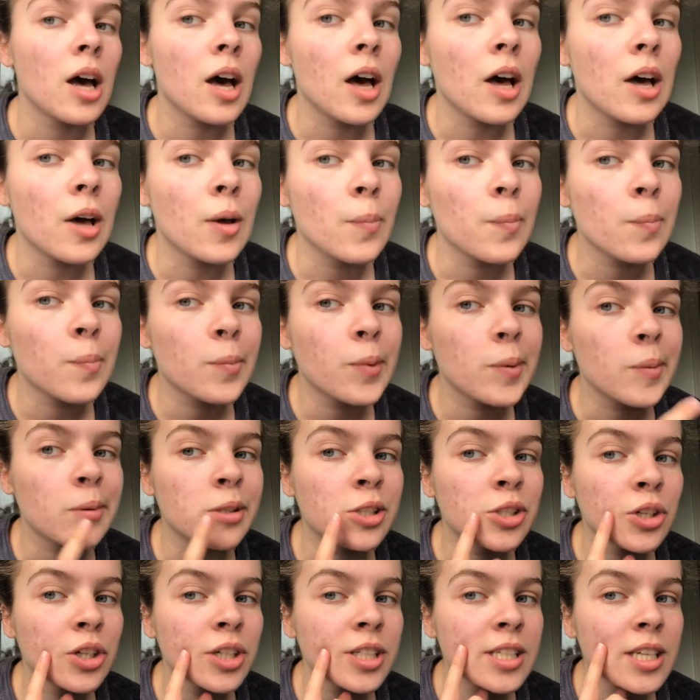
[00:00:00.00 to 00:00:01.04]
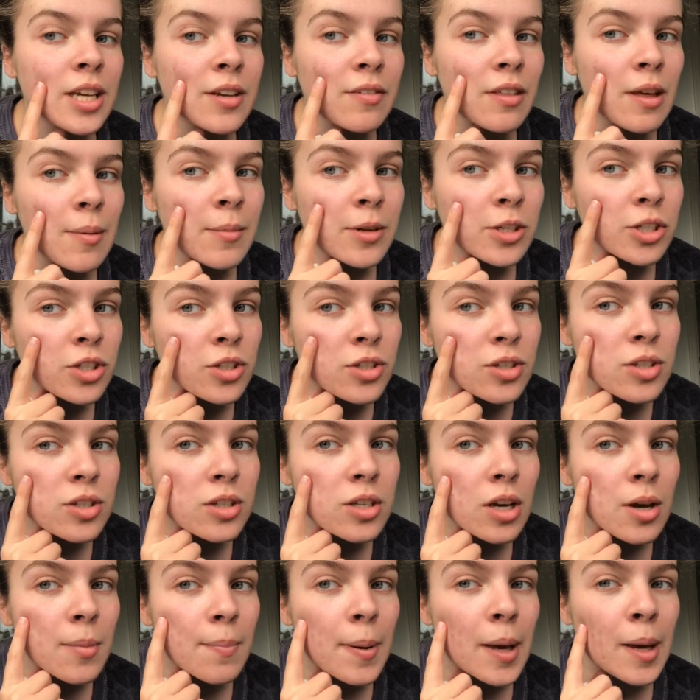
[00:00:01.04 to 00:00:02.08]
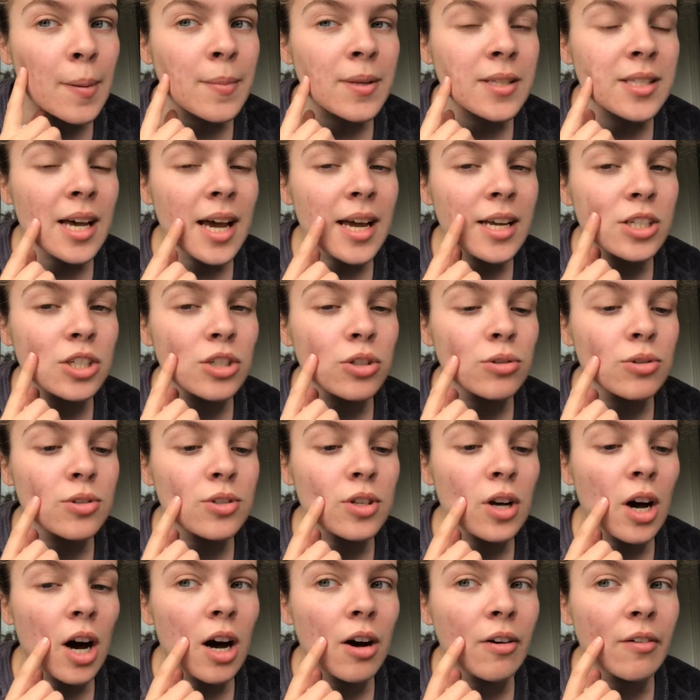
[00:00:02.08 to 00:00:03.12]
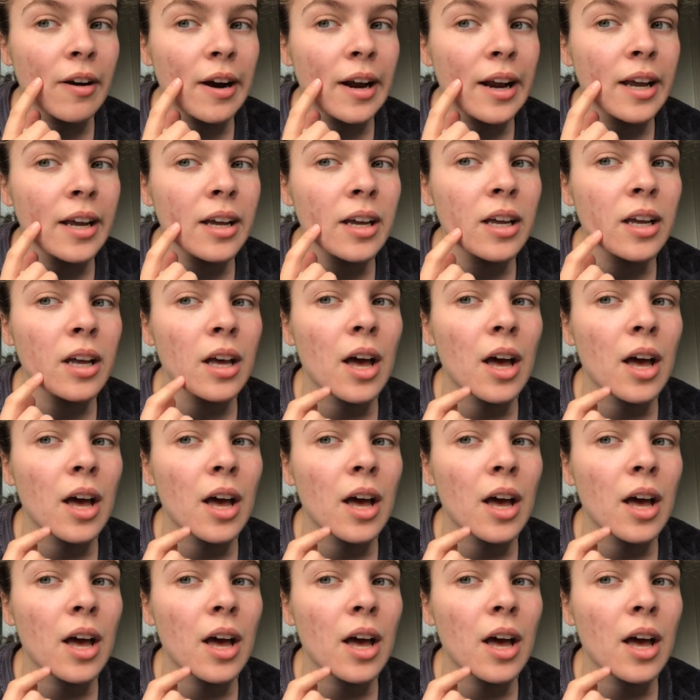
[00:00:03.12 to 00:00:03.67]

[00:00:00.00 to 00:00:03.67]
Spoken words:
the majority of them are just pigmentation or scarring.